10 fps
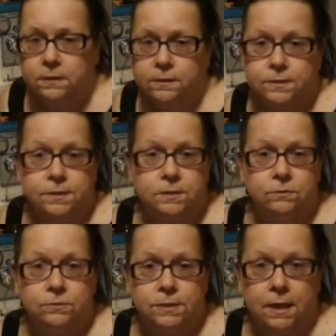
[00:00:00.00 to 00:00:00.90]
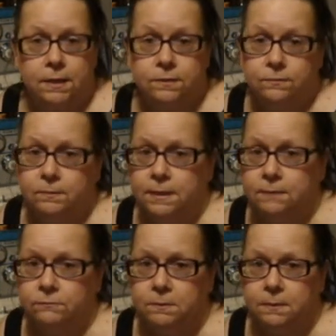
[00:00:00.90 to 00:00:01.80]
This is a new size for me
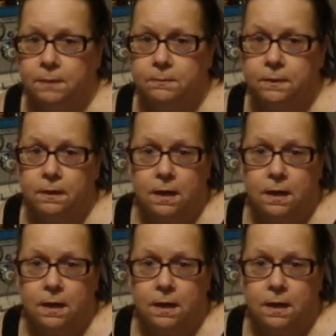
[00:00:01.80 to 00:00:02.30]
to remember.